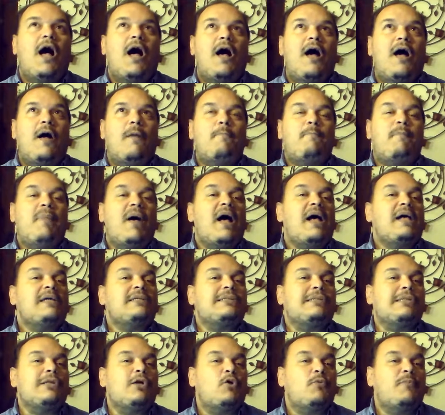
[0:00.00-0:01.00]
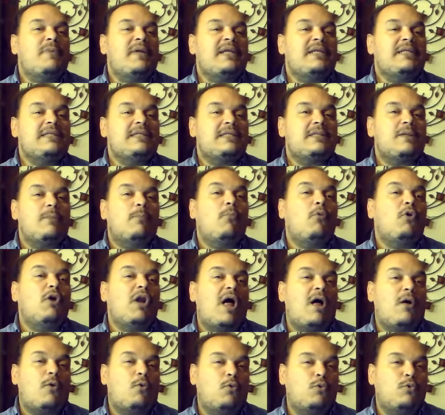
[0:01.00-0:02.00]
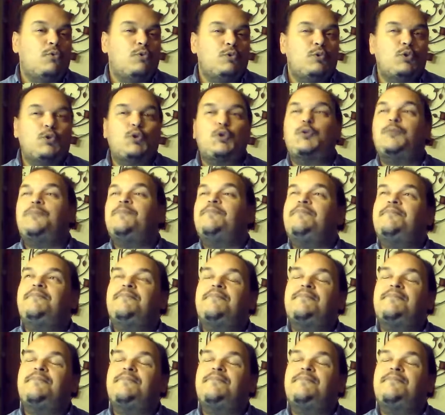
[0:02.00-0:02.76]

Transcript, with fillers: uh, Baz Luhrmann's Moulin Rouge,